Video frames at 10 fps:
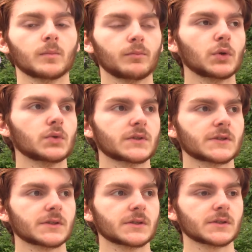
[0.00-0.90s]
Boots,
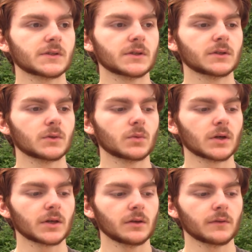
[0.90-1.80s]
still
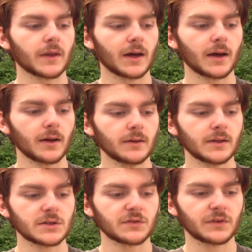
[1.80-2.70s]
working on that.
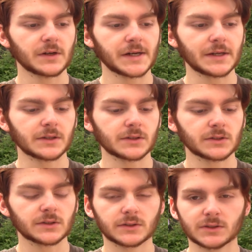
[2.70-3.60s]
Need to find
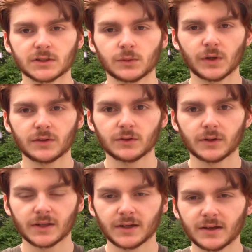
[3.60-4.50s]
some way of
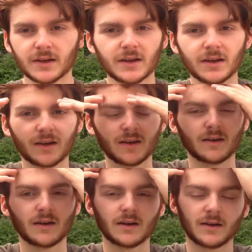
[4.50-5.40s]
doing that.
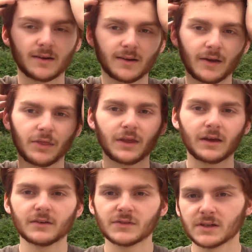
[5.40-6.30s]
I
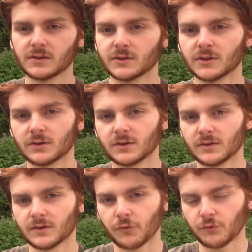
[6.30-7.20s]
think I've settled
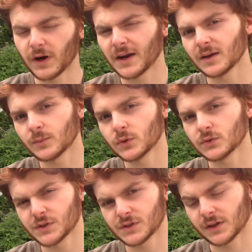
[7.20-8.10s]
on riding
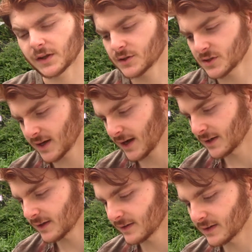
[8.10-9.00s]
boots and then just
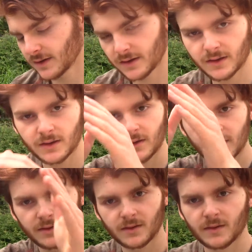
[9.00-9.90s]
adding the
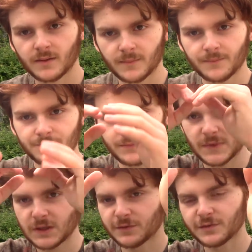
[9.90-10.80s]

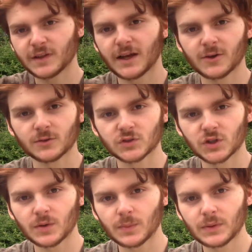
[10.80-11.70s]
flare on top